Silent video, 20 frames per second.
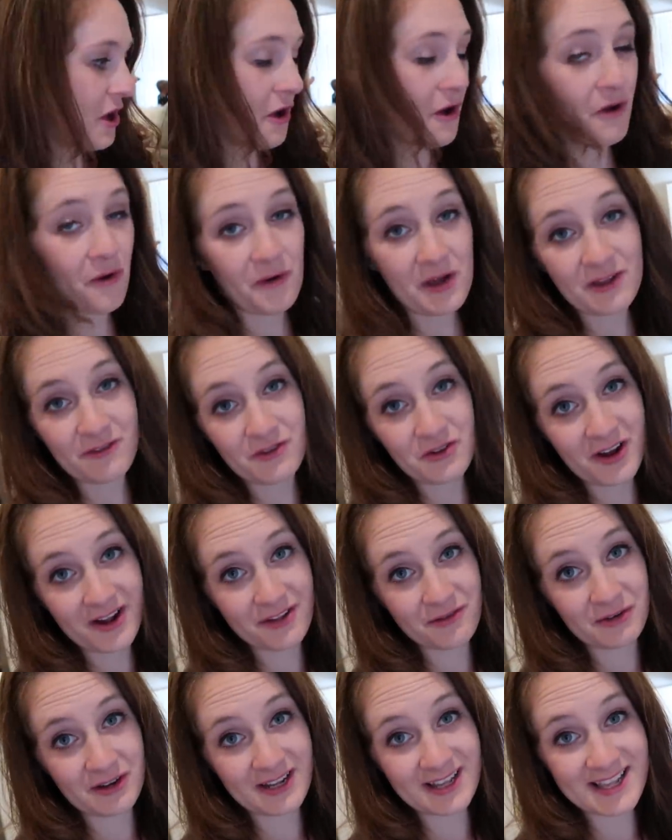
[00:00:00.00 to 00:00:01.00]
So if you
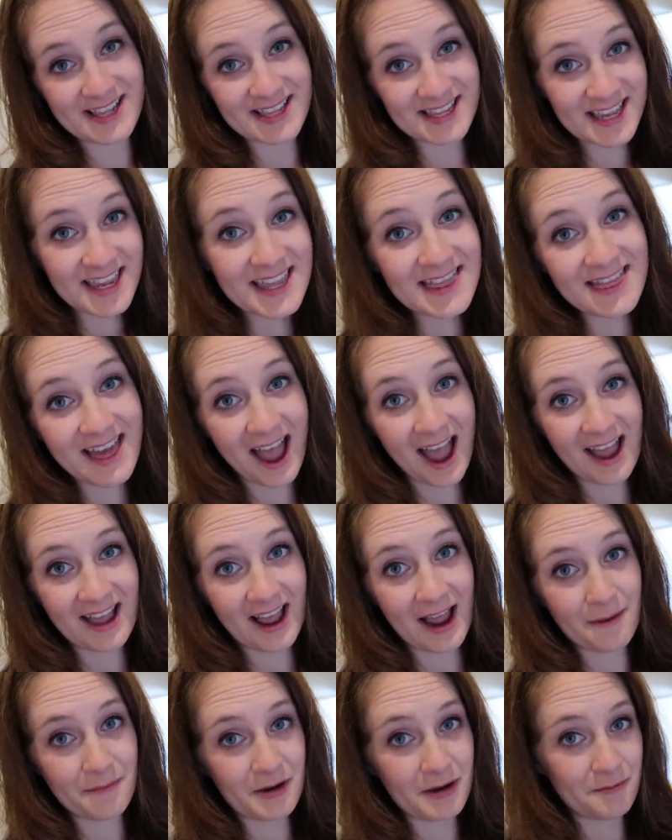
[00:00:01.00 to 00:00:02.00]
guys wanna see
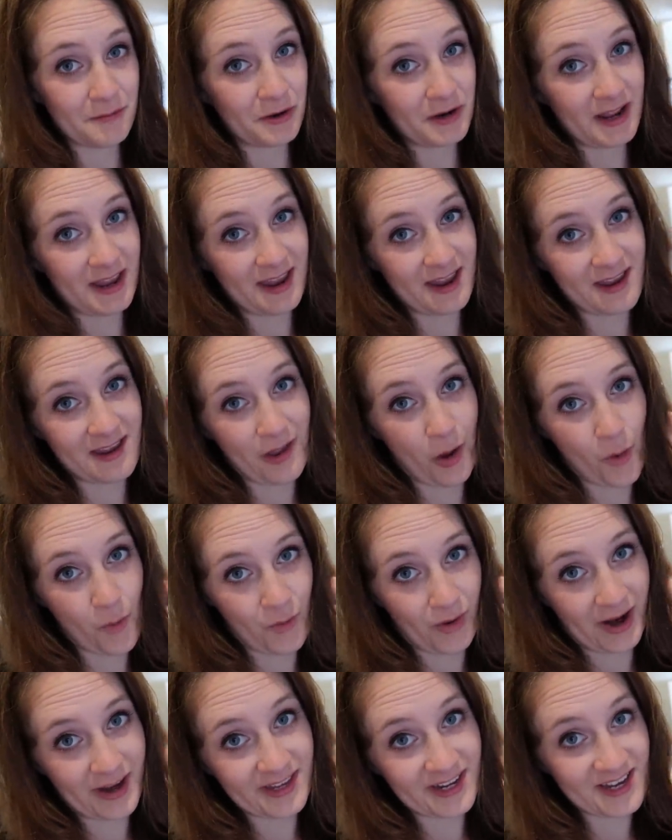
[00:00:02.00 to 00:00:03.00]
that, I'm gonna put it in
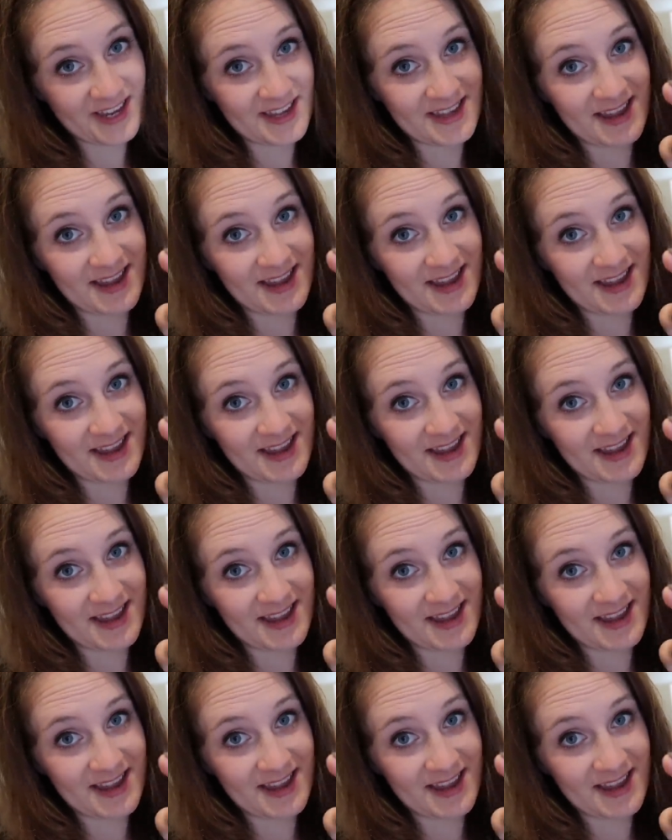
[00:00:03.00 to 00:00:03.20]
right